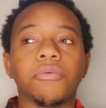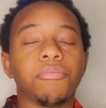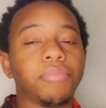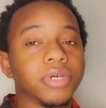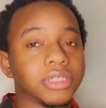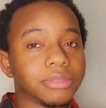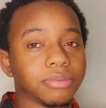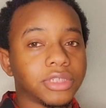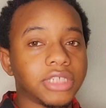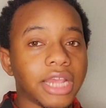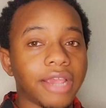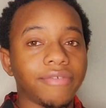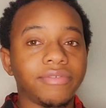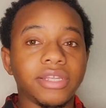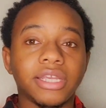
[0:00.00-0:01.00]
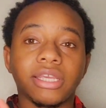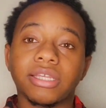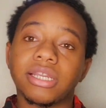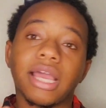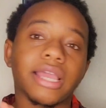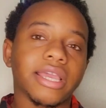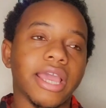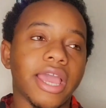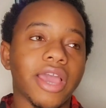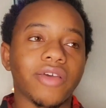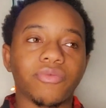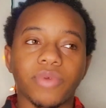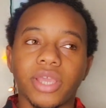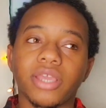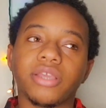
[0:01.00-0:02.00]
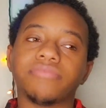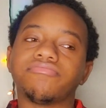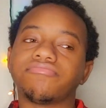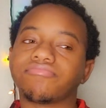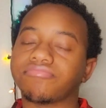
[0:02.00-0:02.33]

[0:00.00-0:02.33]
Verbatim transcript: Put some shaft in, like halfway.